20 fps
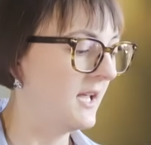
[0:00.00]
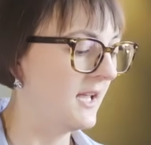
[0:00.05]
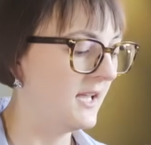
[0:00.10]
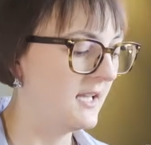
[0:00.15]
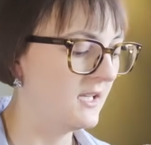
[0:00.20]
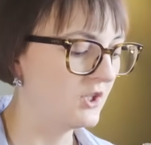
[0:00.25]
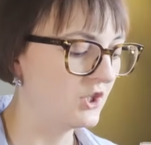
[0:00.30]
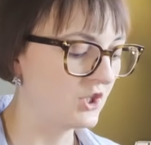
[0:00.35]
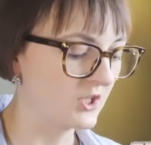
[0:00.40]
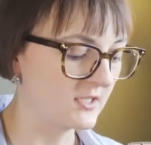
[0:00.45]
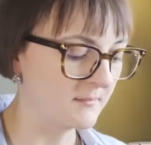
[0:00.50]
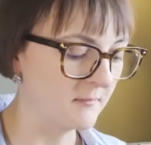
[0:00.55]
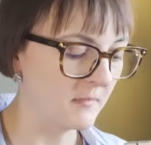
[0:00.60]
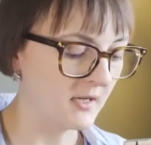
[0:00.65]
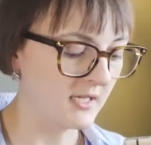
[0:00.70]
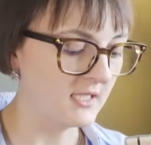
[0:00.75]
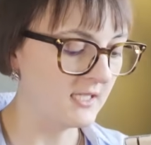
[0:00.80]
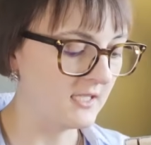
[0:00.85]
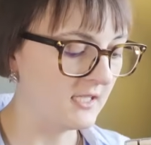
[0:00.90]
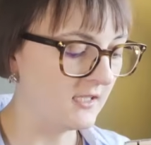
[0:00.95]
It just
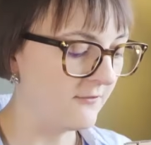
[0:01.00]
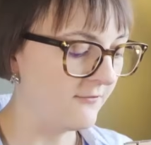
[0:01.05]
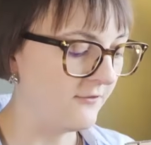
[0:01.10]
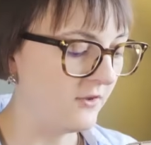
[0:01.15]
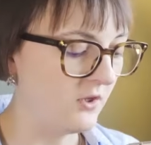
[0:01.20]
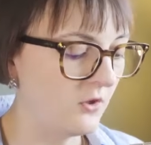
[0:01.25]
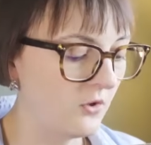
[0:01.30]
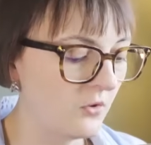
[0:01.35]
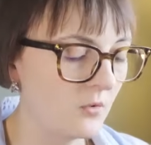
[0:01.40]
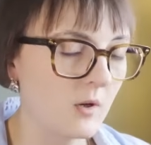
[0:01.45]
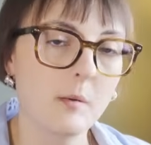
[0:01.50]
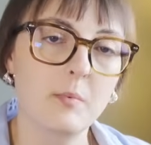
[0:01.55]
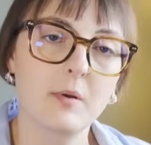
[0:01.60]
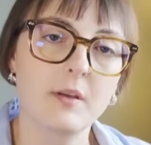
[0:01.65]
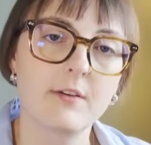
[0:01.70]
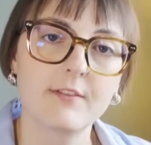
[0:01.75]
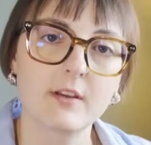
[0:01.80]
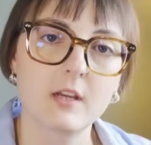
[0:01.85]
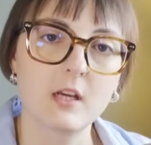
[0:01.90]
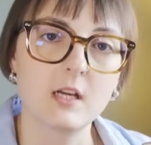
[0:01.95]
might give you a
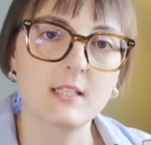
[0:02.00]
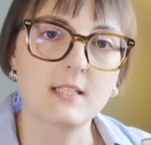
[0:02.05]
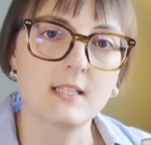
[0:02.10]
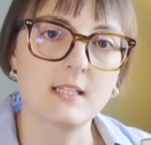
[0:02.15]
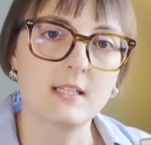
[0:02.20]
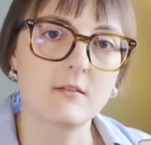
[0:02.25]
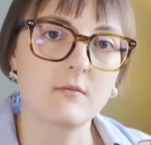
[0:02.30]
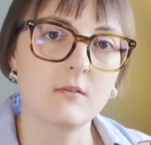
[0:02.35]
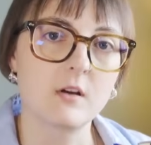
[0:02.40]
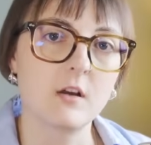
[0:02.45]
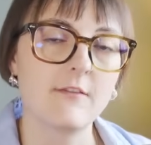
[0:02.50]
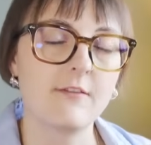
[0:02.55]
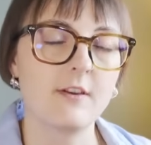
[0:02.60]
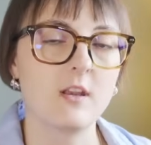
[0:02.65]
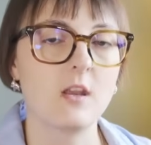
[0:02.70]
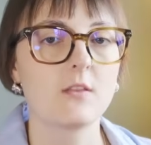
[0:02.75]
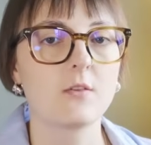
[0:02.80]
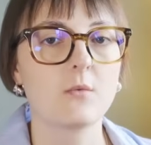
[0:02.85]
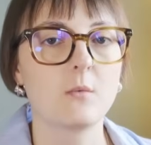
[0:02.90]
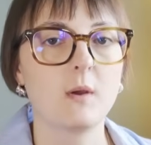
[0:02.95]
bit of an idea of
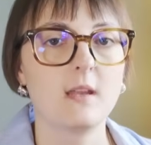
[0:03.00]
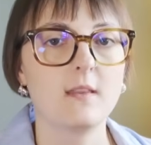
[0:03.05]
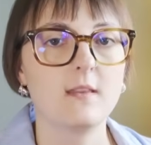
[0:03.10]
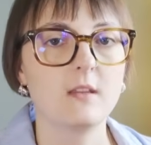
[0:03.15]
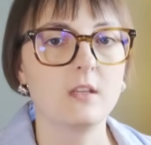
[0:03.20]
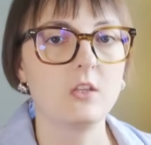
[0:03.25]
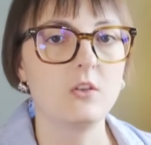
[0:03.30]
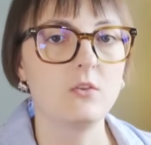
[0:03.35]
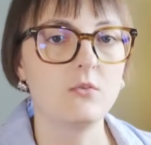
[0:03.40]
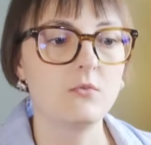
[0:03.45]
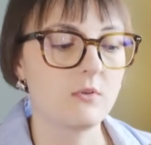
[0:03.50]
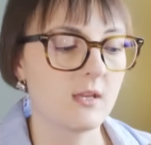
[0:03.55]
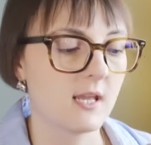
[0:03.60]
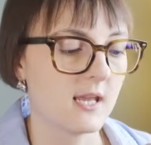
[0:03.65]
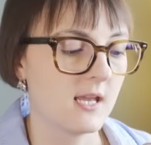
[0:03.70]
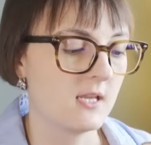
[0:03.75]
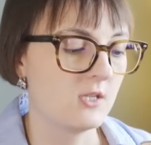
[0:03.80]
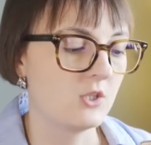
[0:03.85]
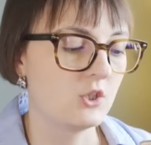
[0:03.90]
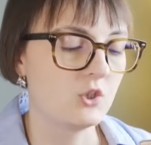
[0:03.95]
another way that you
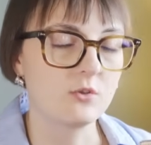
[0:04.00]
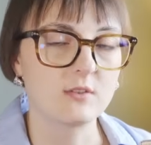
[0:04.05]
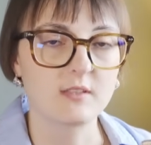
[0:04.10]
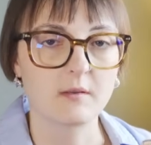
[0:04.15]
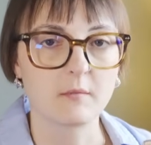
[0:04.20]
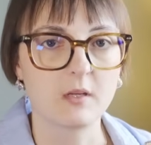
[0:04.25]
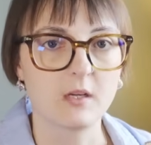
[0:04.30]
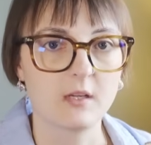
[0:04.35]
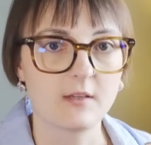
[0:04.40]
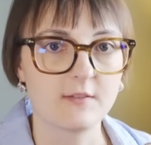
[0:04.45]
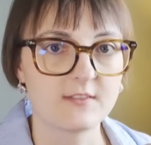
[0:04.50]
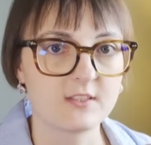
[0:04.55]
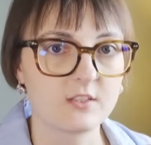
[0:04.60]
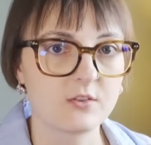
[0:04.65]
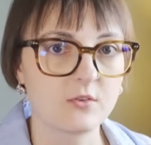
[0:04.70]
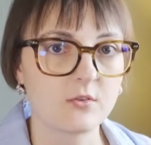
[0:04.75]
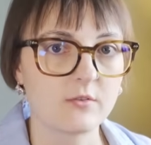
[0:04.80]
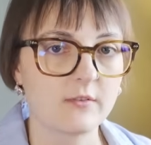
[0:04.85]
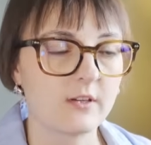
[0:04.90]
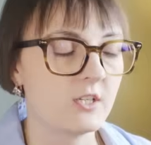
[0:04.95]
can do some kind of
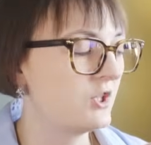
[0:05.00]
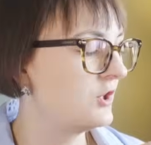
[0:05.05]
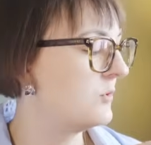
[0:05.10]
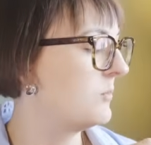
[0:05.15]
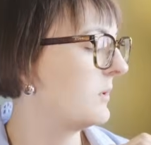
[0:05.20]
storage.